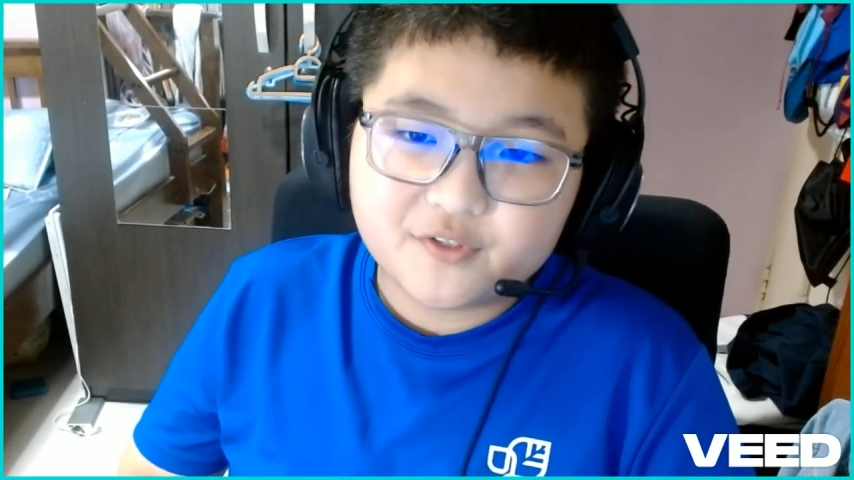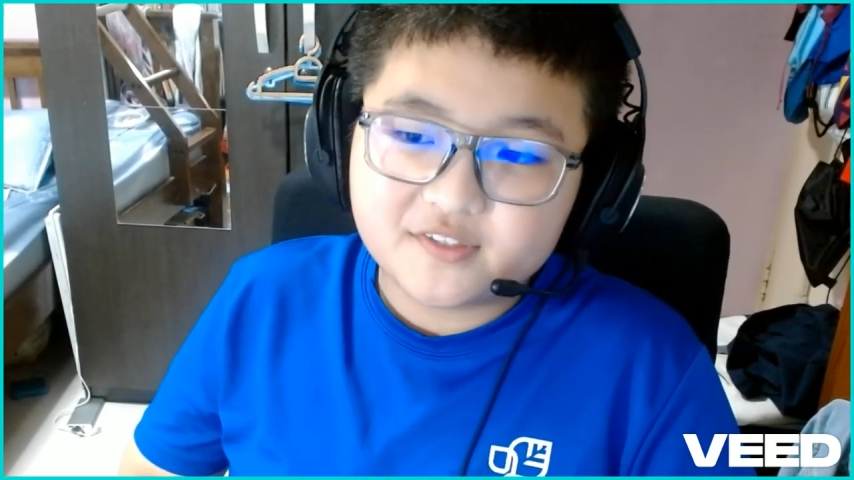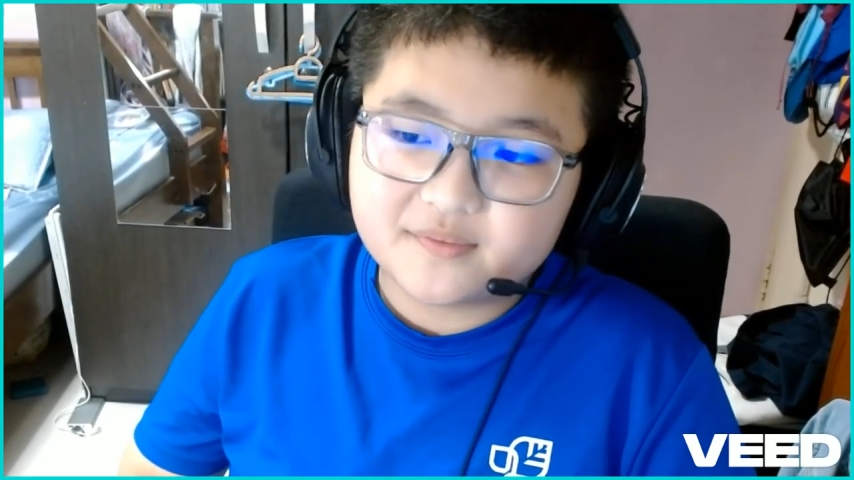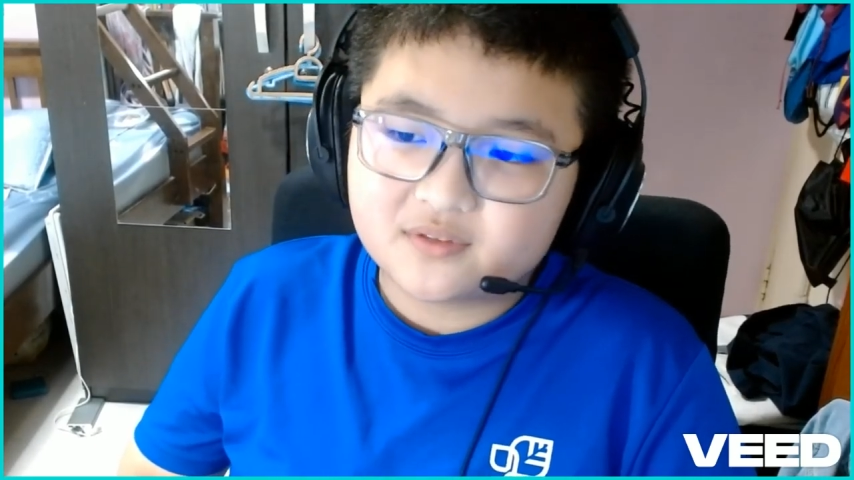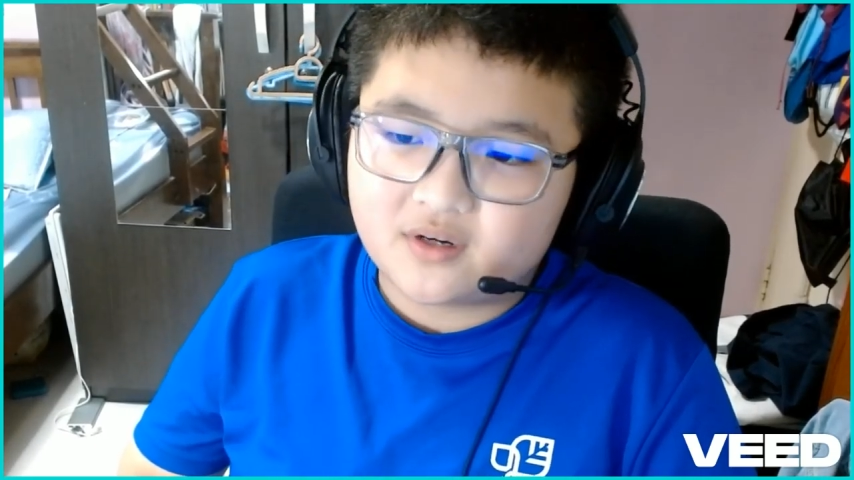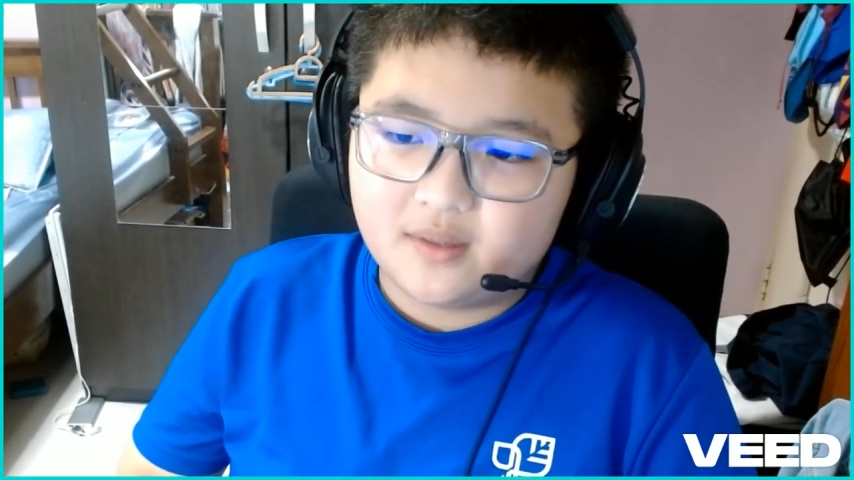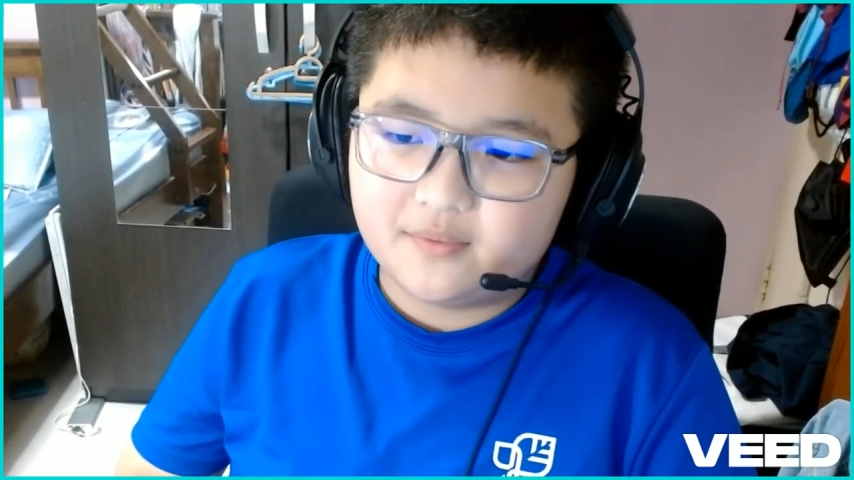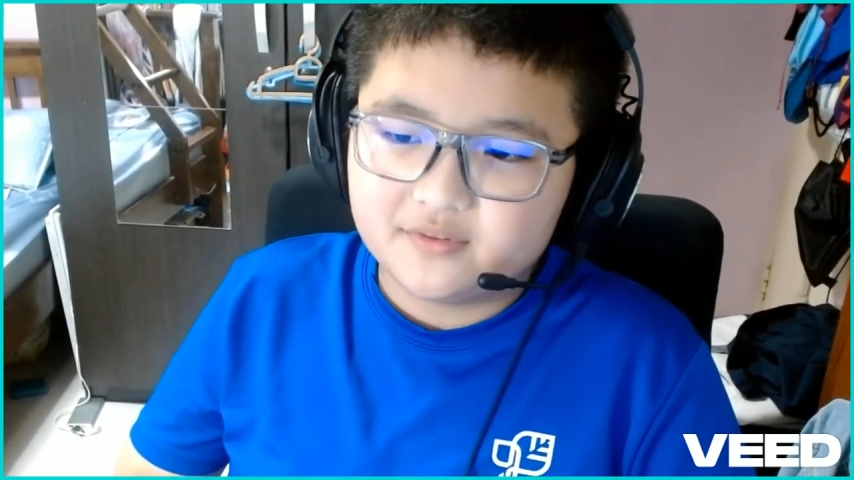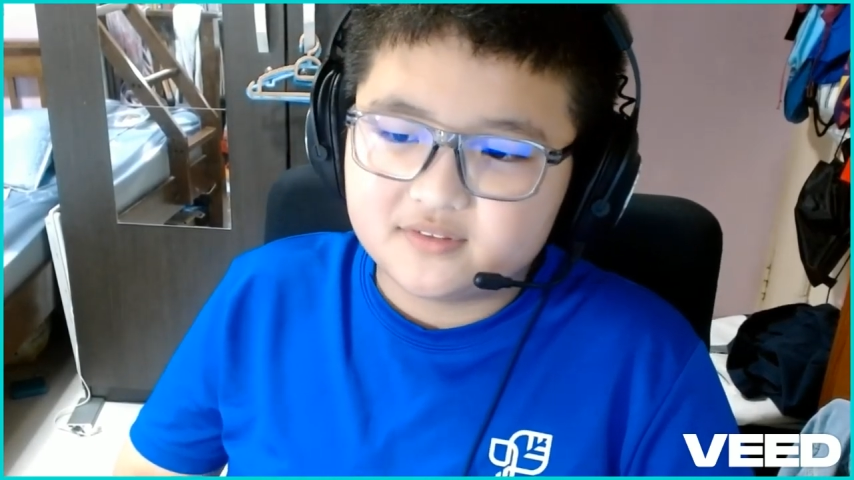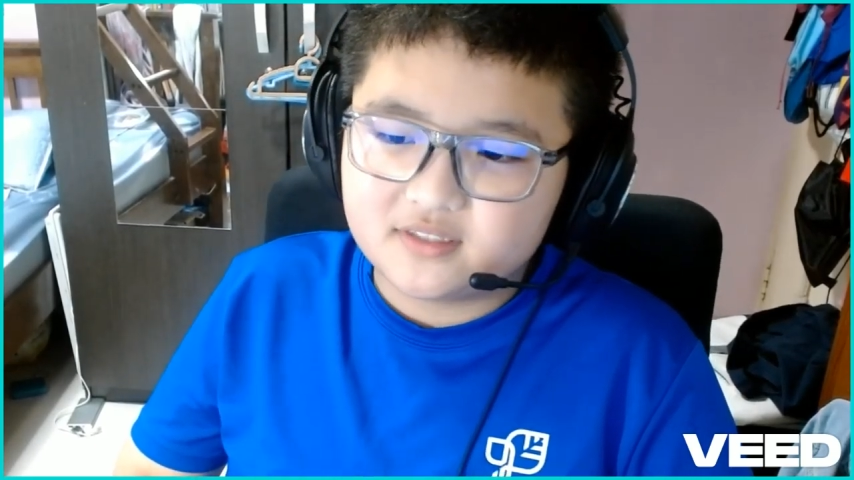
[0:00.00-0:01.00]

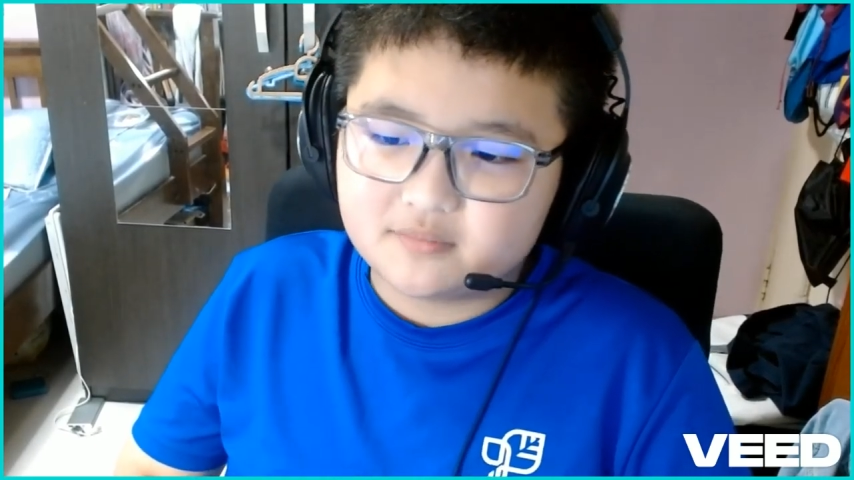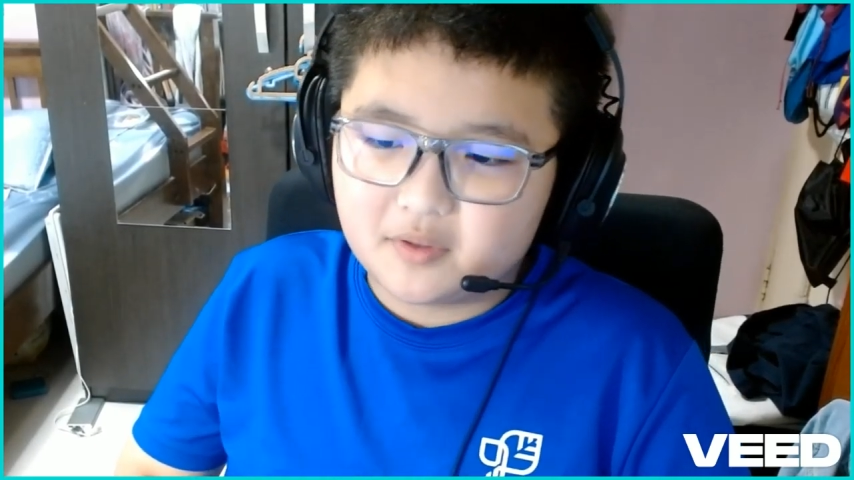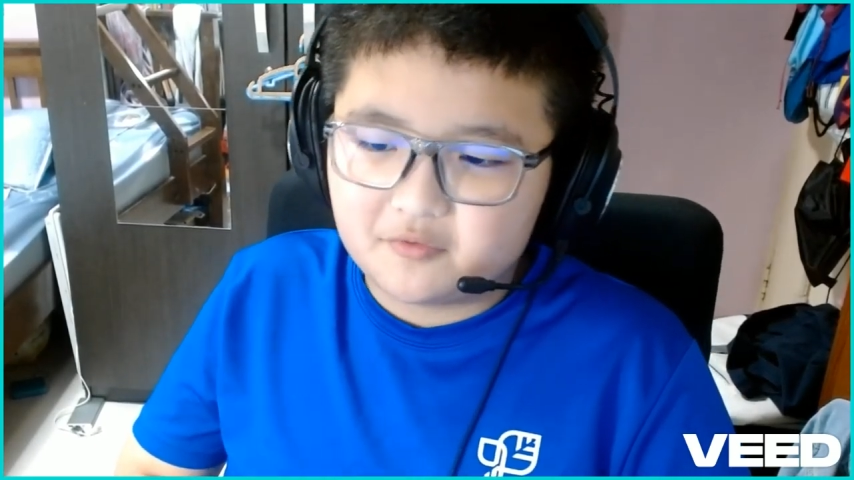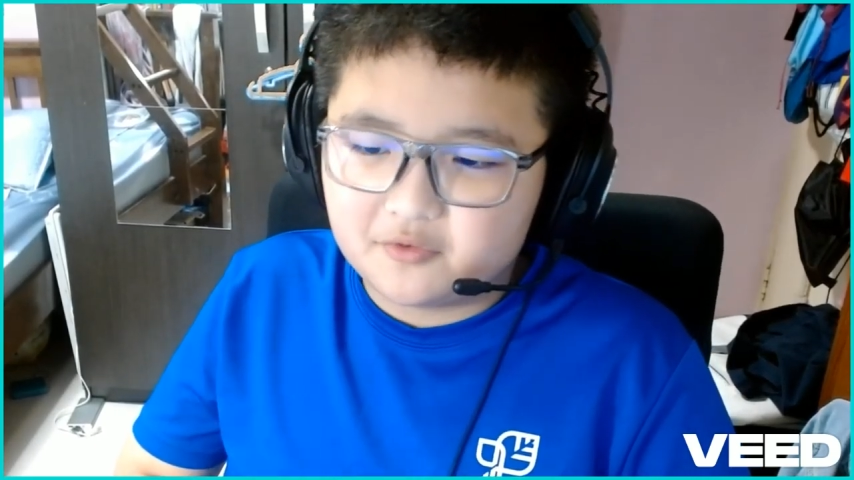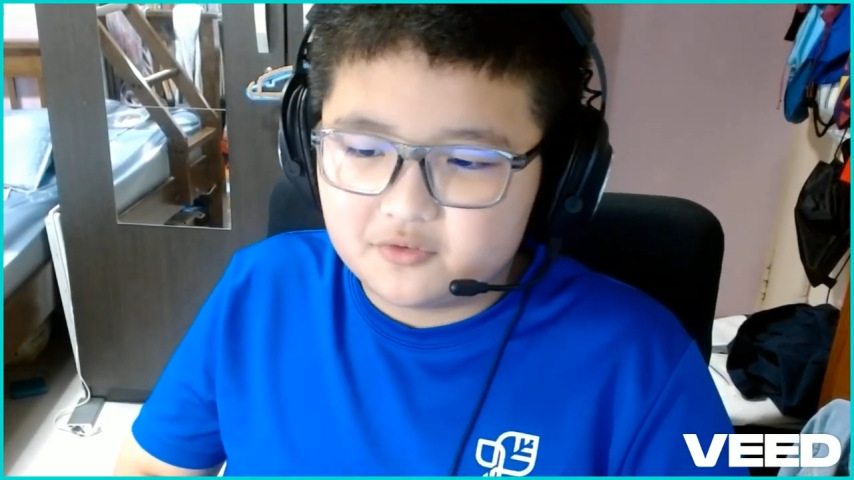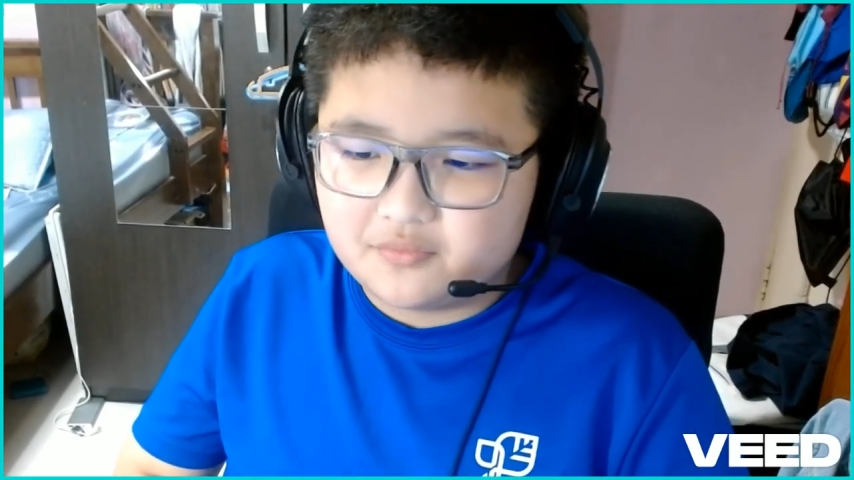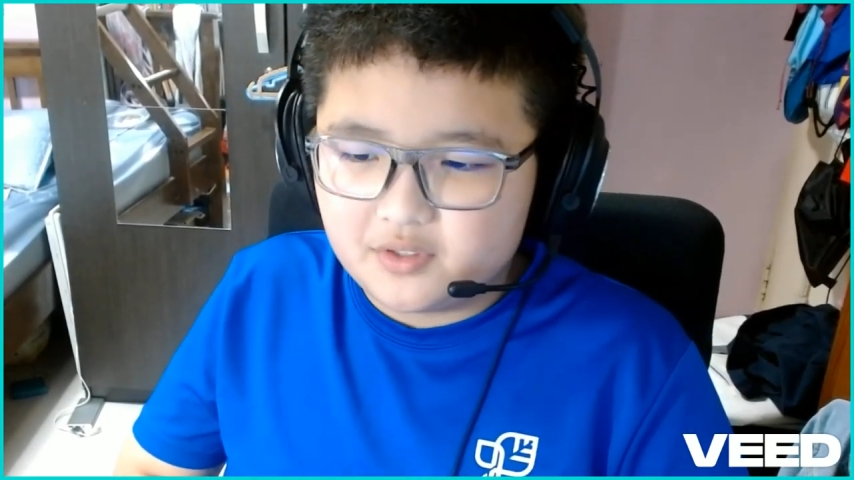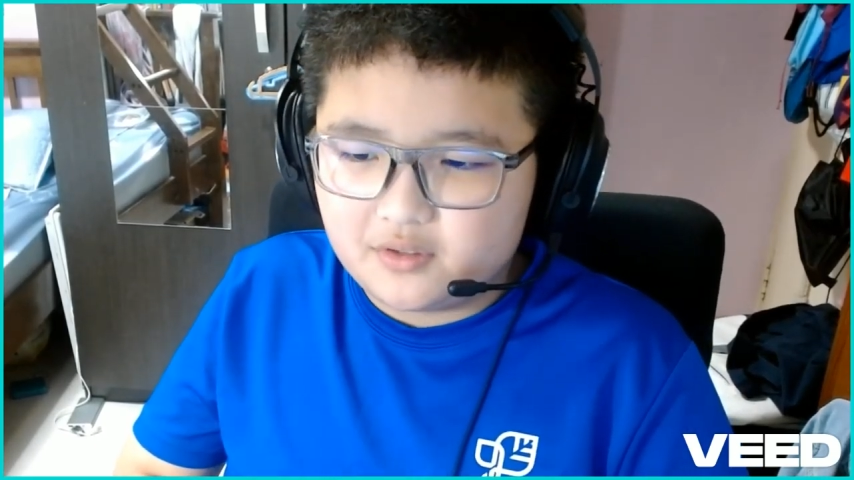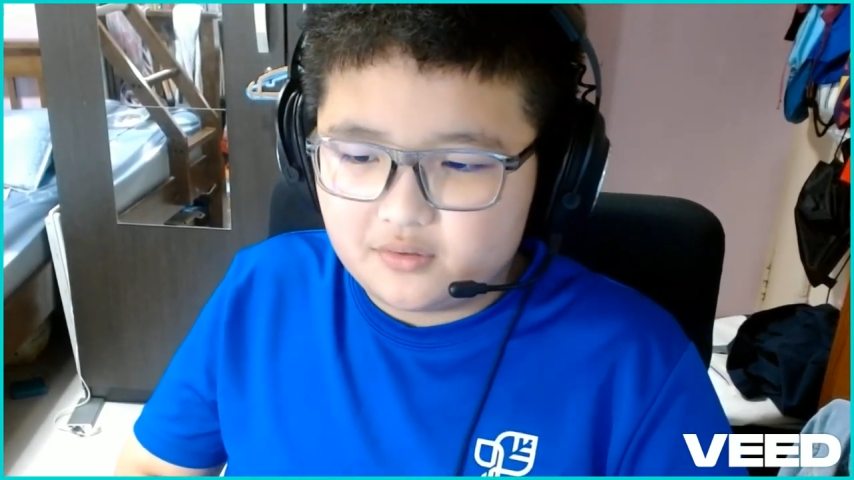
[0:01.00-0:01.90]
subscribers since my first video.